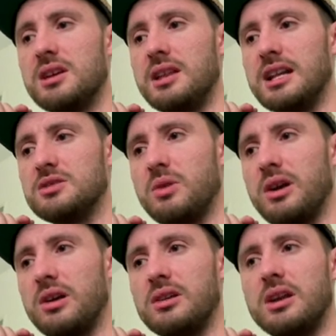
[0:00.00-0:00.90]
That's
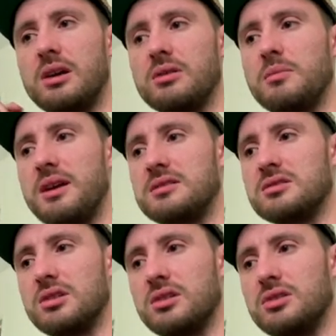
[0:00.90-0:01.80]
where the bases
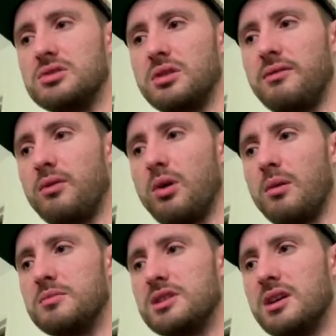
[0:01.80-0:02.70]
are usually
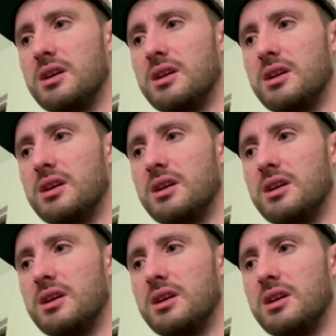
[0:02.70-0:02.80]
formed.